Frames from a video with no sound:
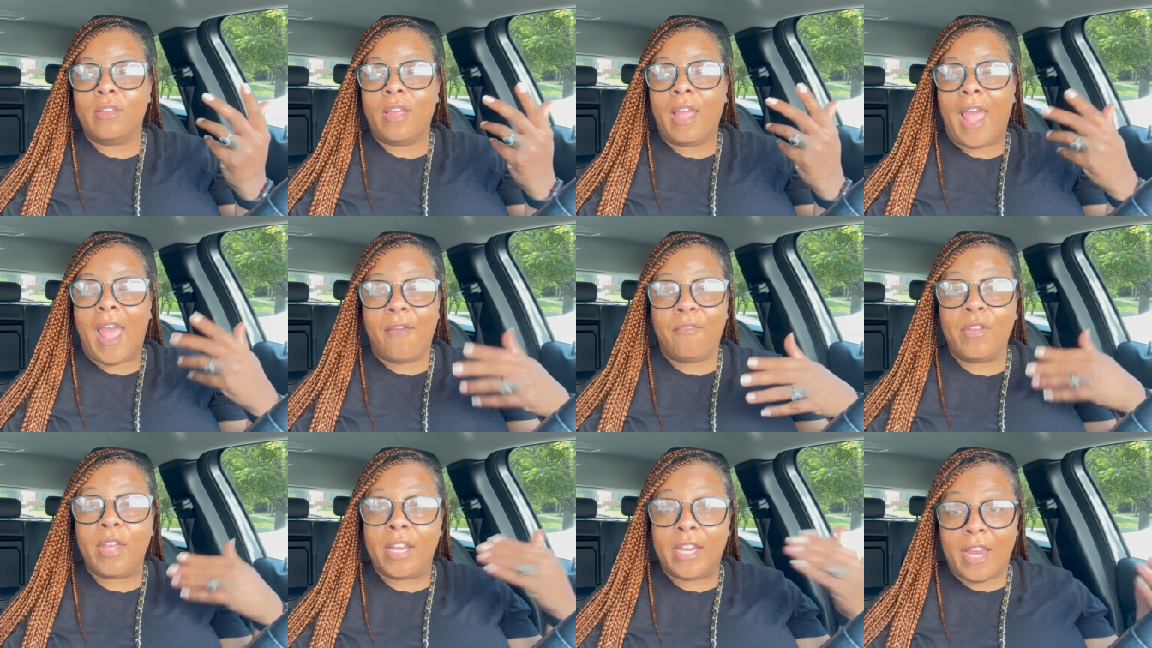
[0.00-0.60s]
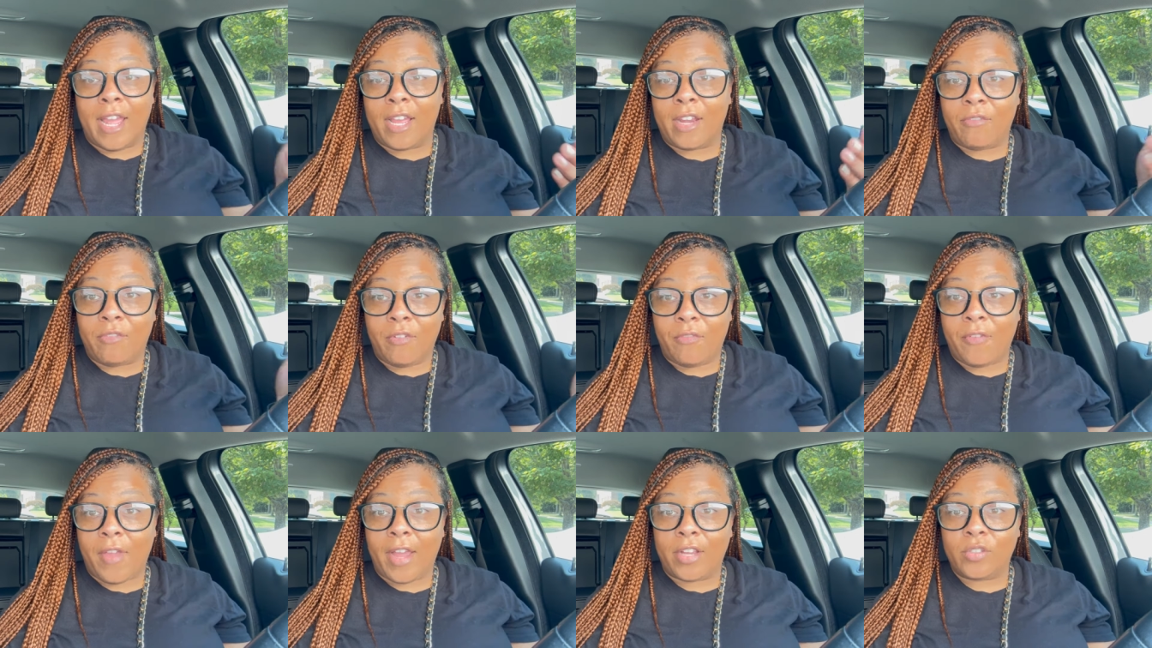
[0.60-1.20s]
having a negative
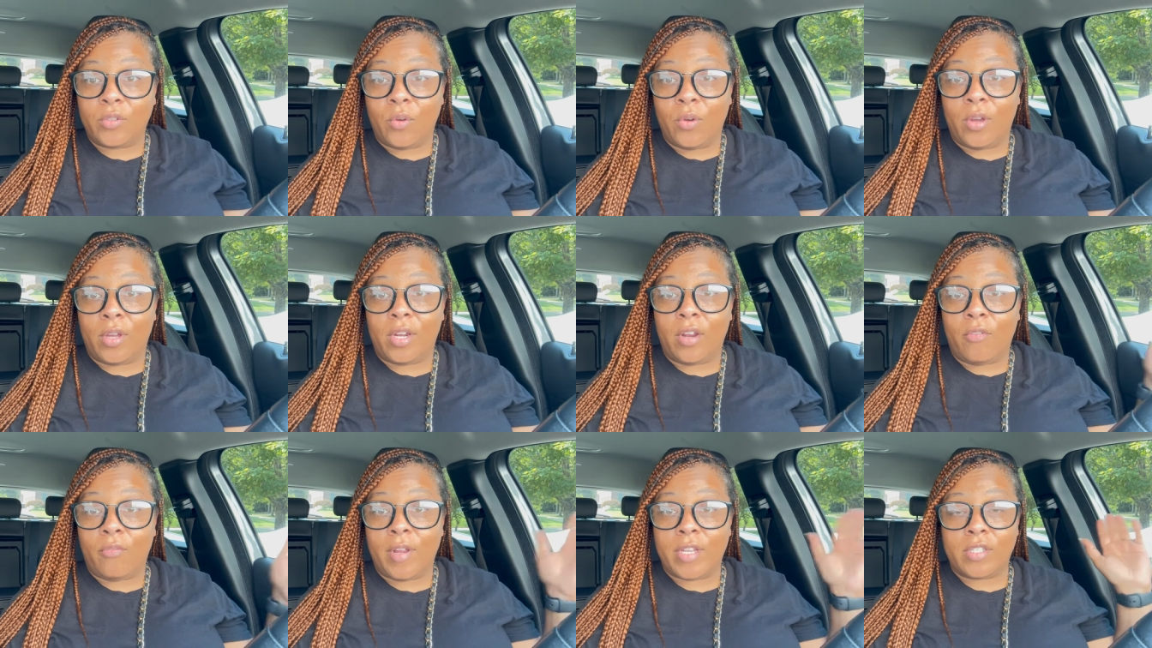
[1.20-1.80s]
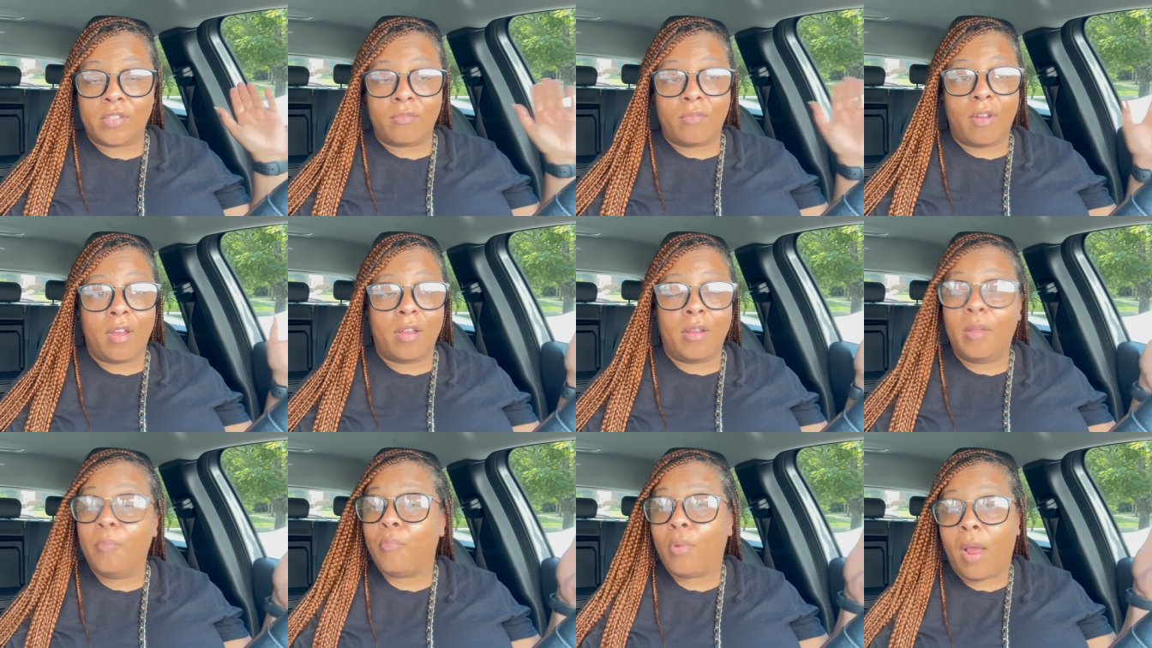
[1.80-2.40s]
effect on a restaurant.